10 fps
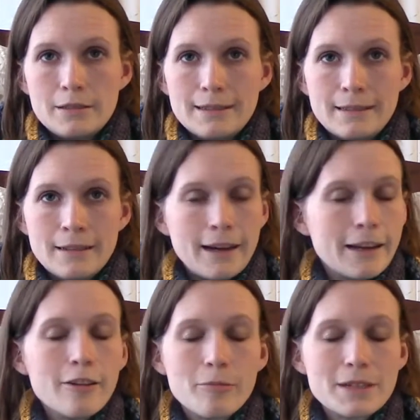to not
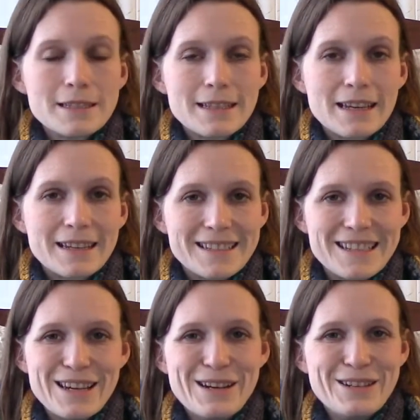have
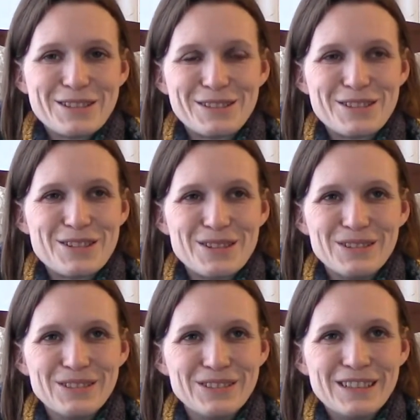mistakes,
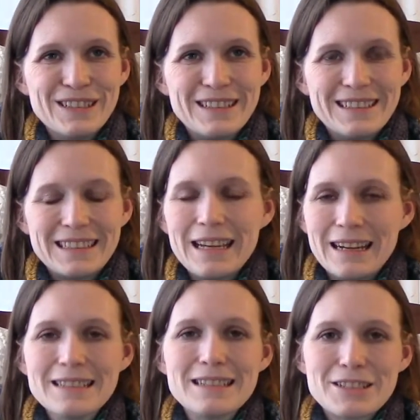to
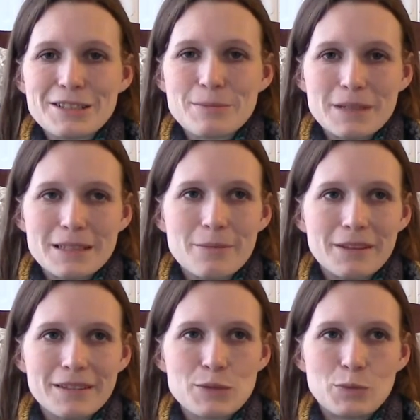just be
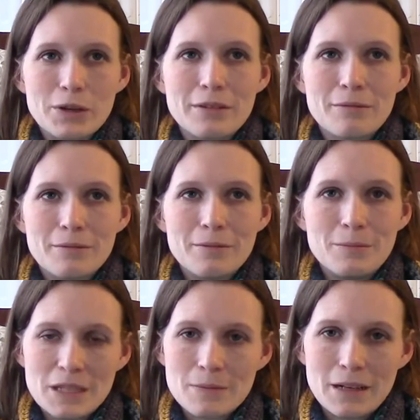something that's worth
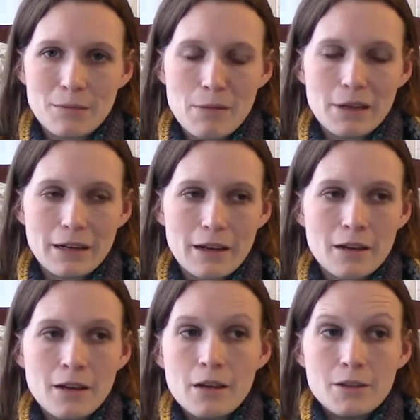me spending my money on.
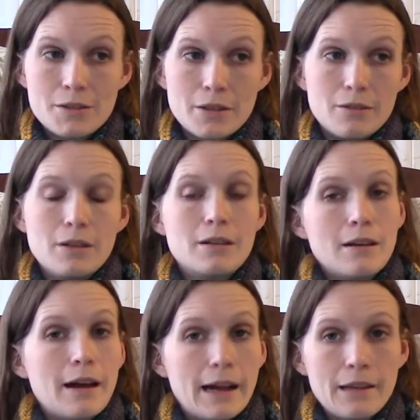So,
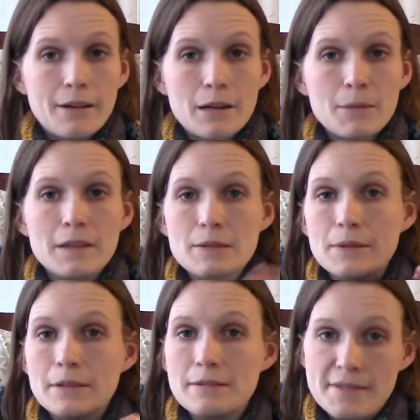highly recommend this
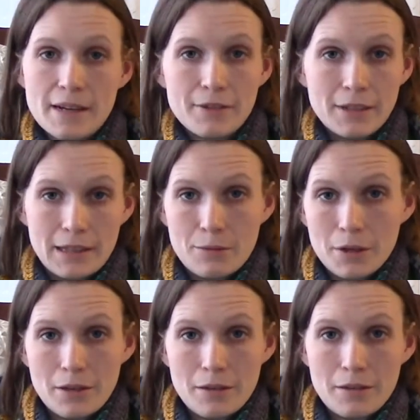one. Definitely
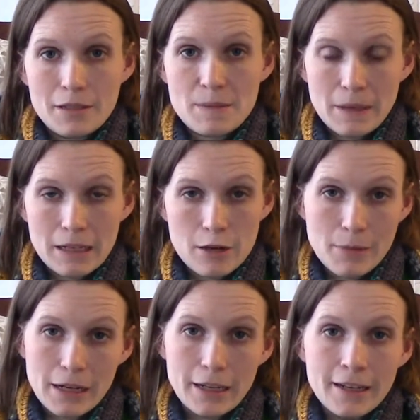worth spending your
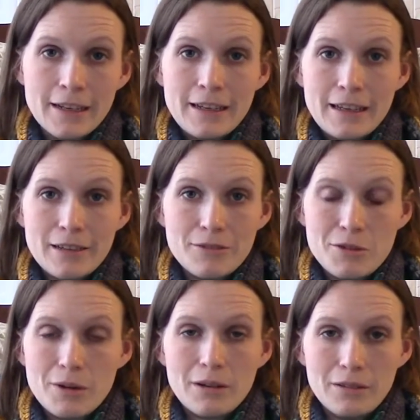money if
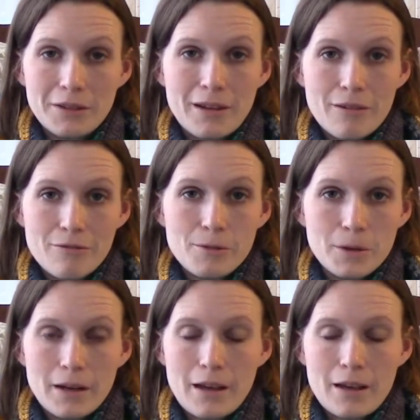you are looking
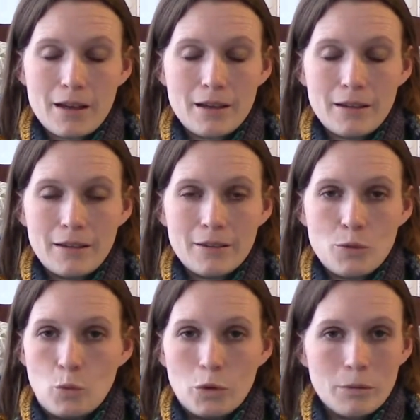for a
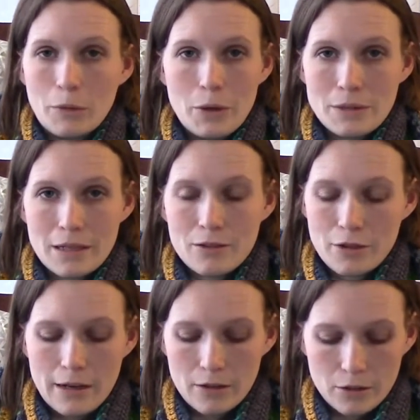warm, cozy
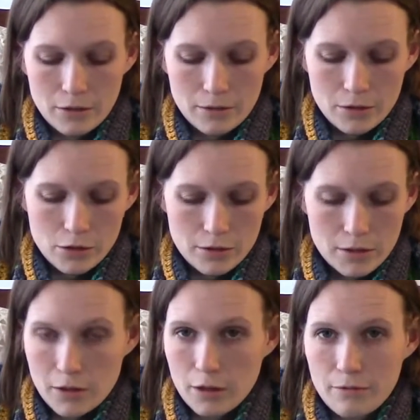triangle
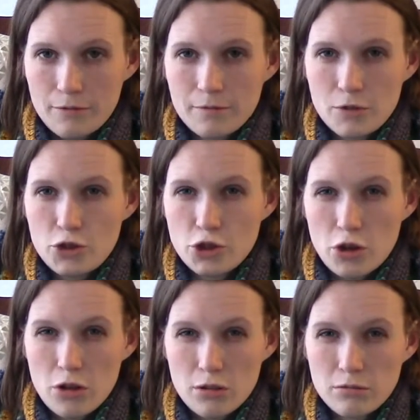scarf,
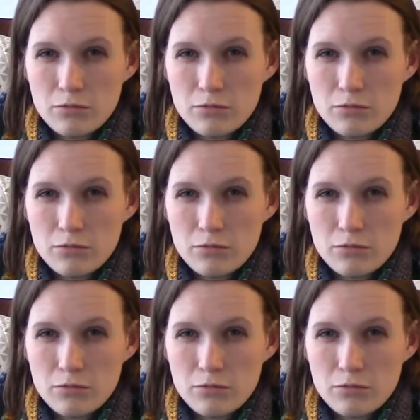shawl,